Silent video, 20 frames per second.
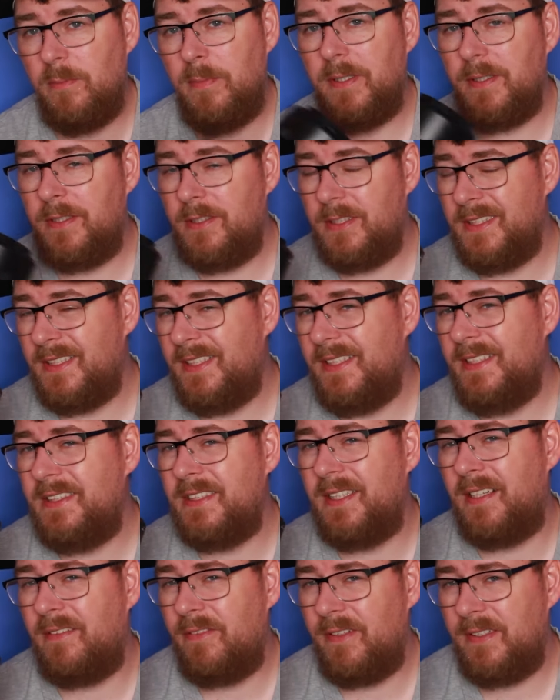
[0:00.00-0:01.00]
But
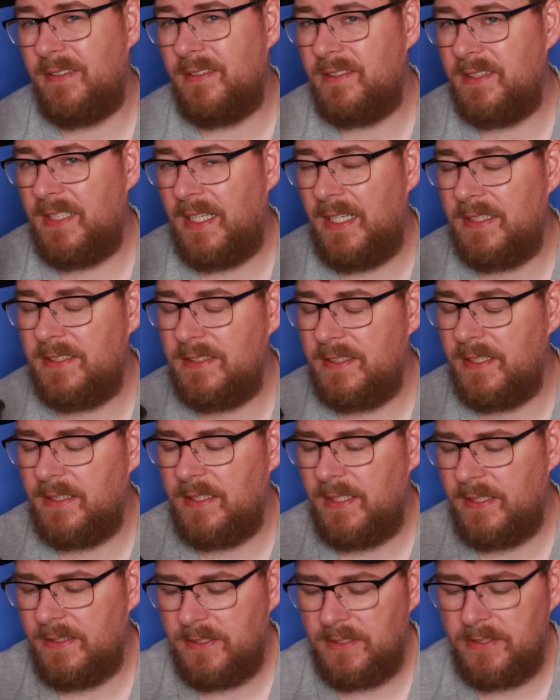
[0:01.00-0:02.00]
these are fantastic
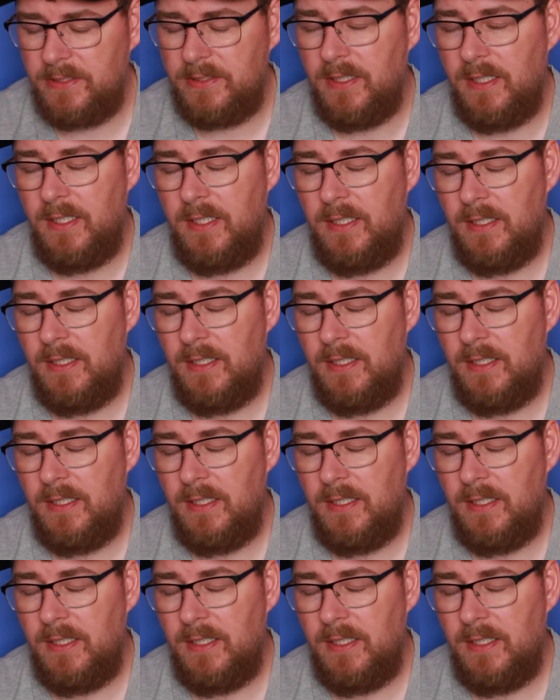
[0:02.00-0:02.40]
lenses.